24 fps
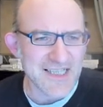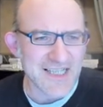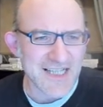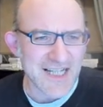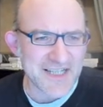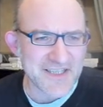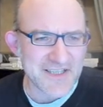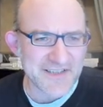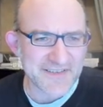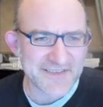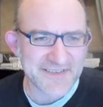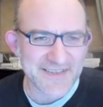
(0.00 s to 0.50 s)

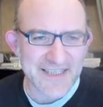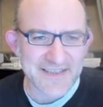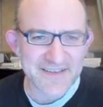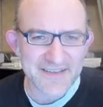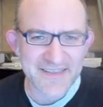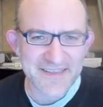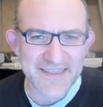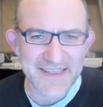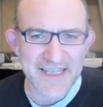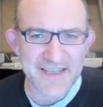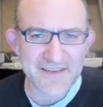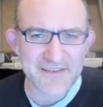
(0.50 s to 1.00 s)
just tend
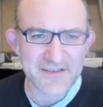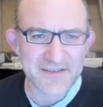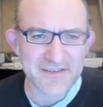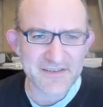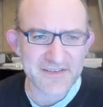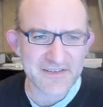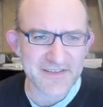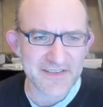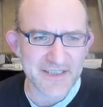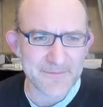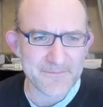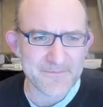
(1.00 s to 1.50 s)
to think
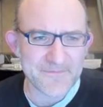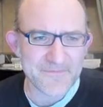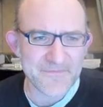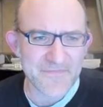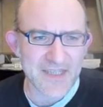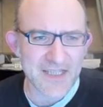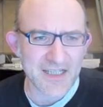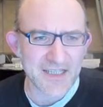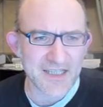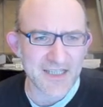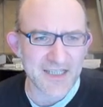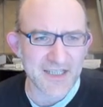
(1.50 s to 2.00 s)
that
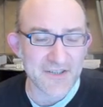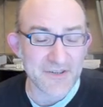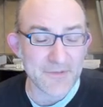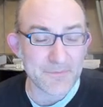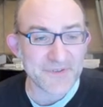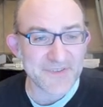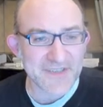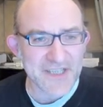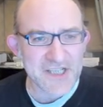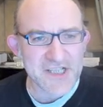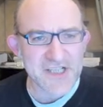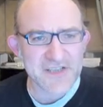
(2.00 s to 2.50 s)
the
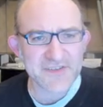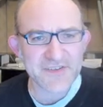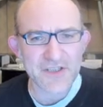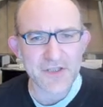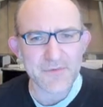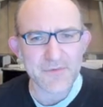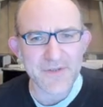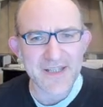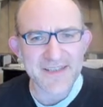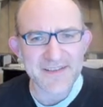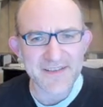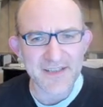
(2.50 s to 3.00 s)
positions that
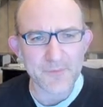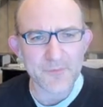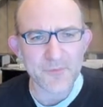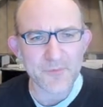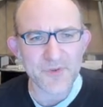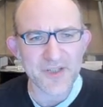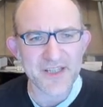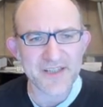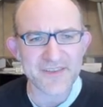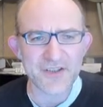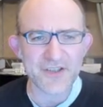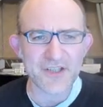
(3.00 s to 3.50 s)
you end
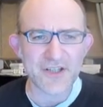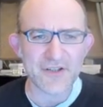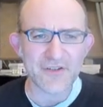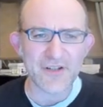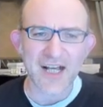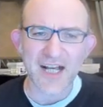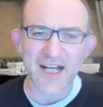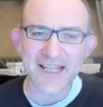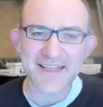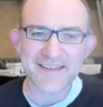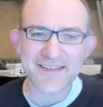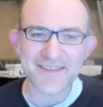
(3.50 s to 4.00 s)
up with,
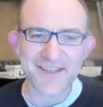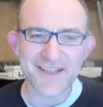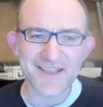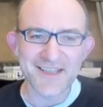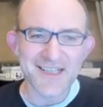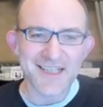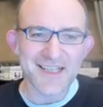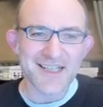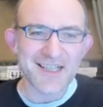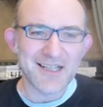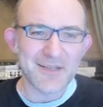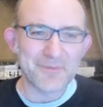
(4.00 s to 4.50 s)
either
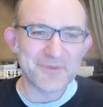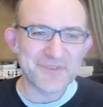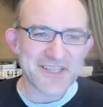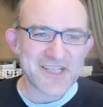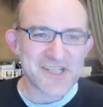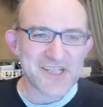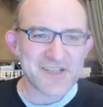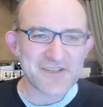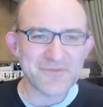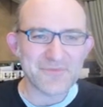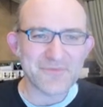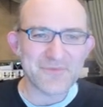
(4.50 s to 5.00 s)
a
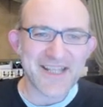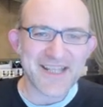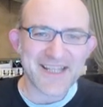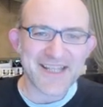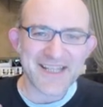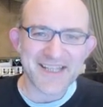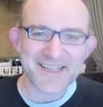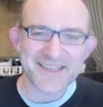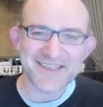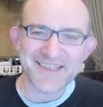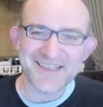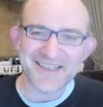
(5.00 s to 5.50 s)
position
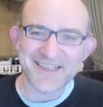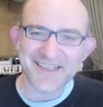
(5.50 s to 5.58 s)
where,